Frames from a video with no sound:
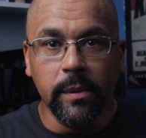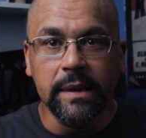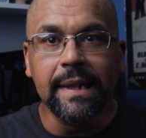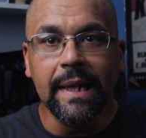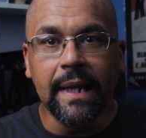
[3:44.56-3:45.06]
and put
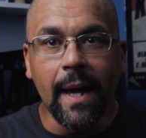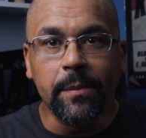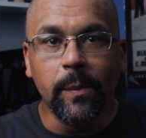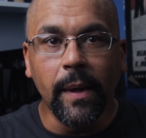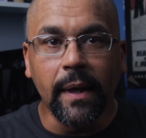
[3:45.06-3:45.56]
the
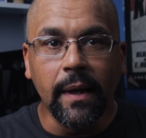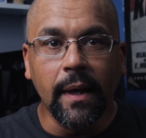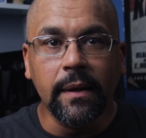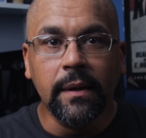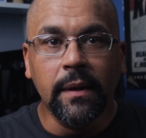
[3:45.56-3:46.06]
keycaps back
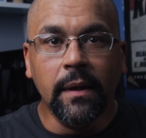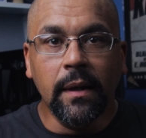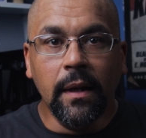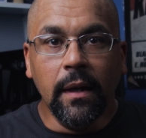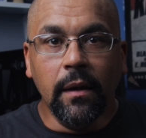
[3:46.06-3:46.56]
on.
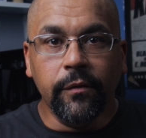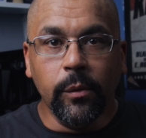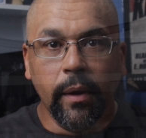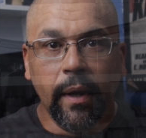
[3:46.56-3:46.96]
If you